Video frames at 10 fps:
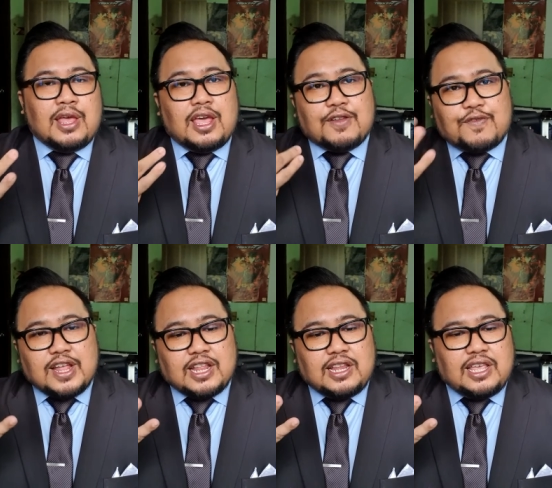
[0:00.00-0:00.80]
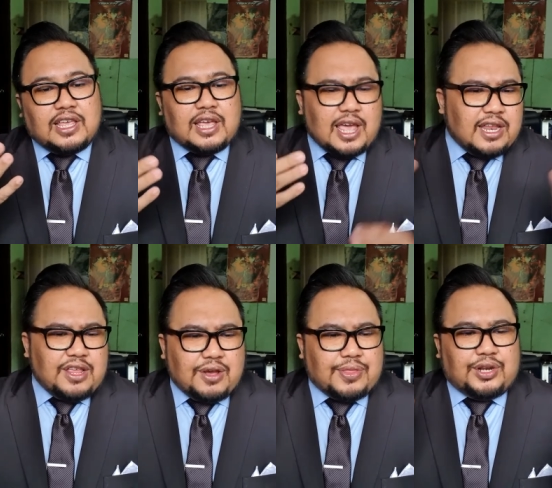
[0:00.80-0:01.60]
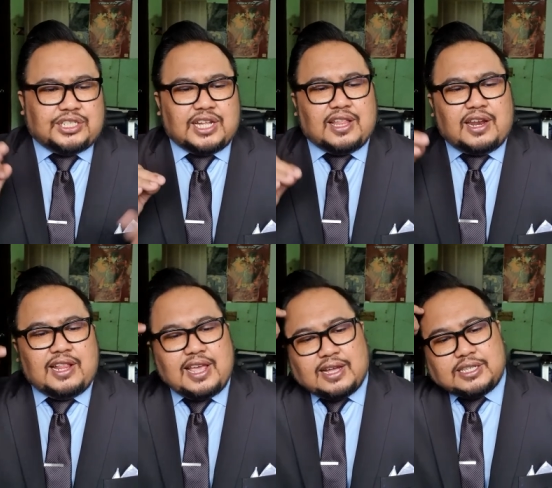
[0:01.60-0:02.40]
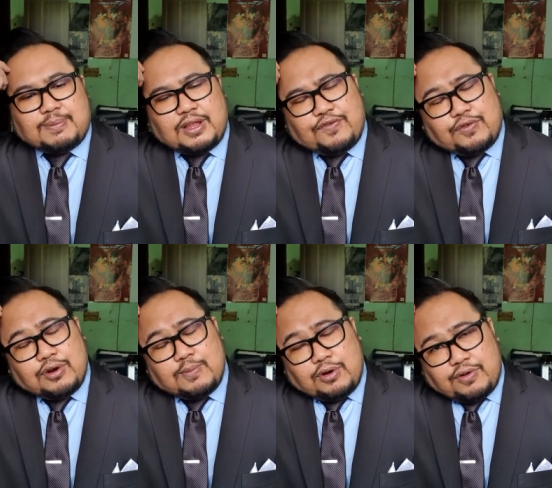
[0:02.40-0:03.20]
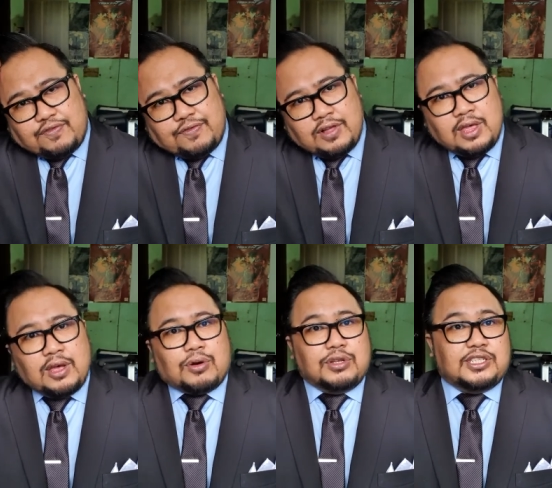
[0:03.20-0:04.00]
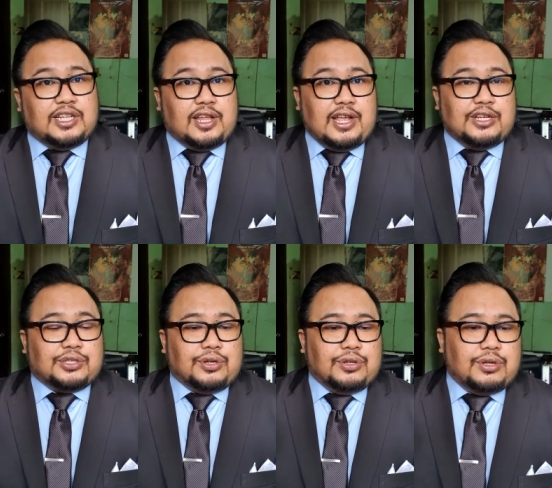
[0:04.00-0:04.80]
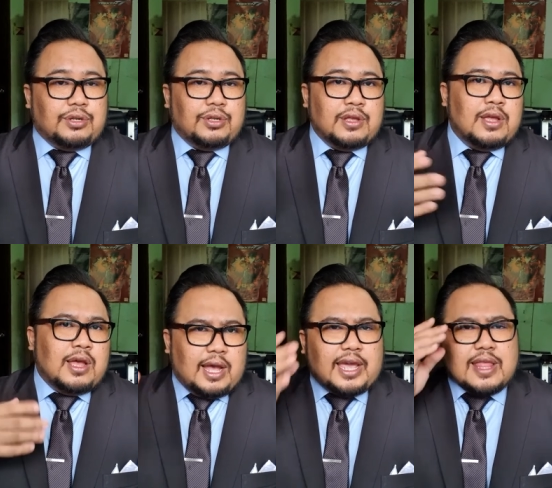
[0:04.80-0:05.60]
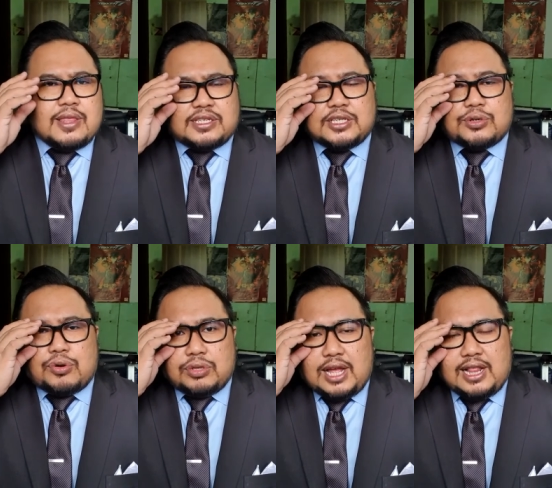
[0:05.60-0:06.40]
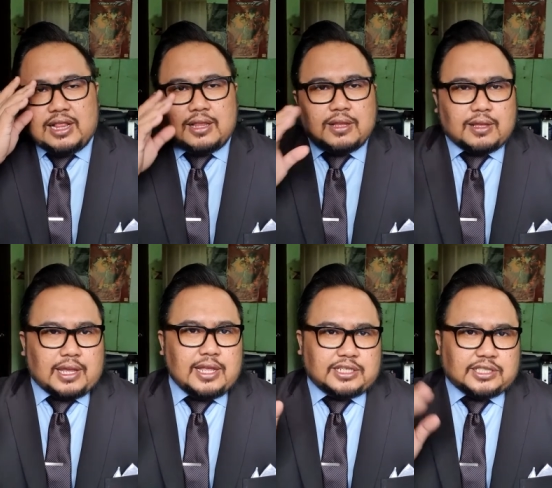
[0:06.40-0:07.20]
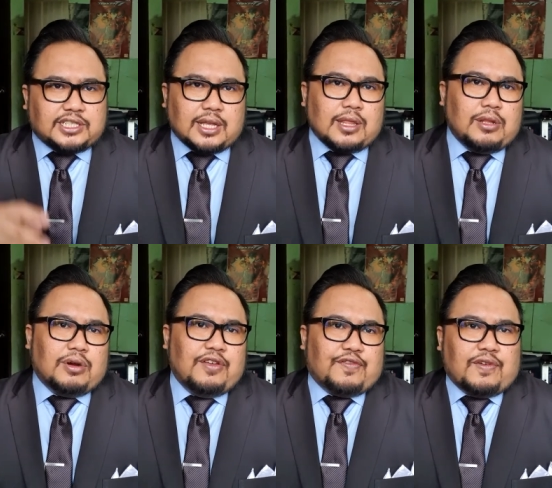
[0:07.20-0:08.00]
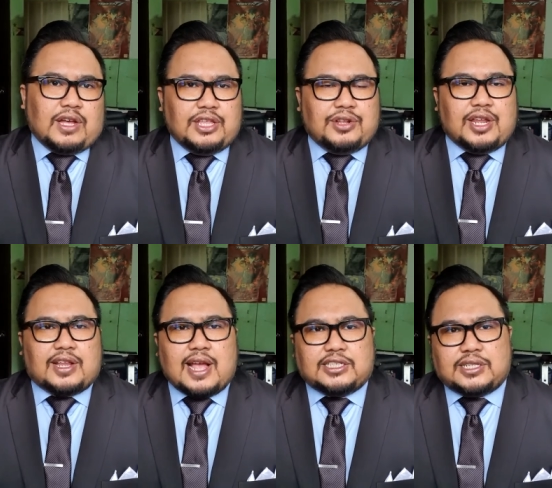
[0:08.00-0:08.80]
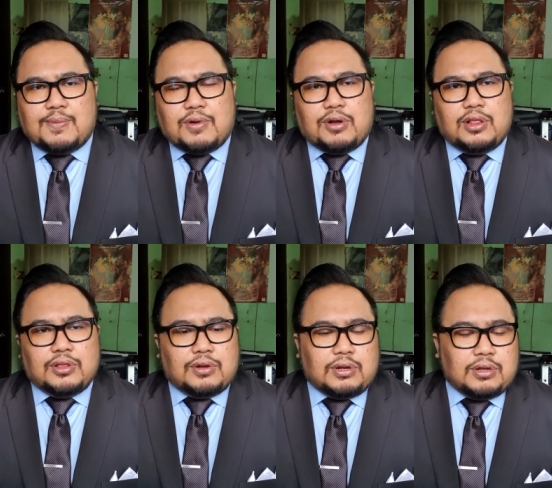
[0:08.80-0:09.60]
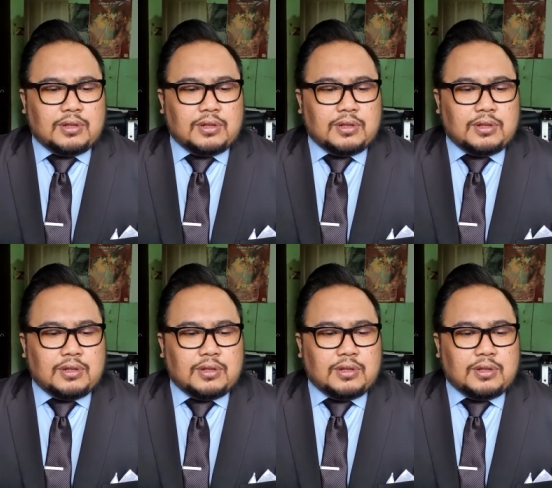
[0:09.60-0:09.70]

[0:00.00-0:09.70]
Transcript: And finally, any other generally accepted form of consideration, no? Again, this is codal. Okay, just check the law if you didn't catch them all, no?